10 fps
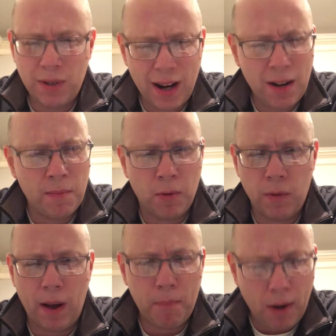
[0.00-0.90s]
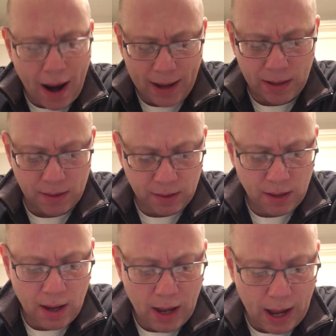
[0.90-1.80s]
terrible practice
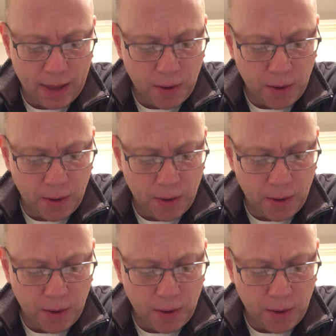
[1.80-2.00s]
uh,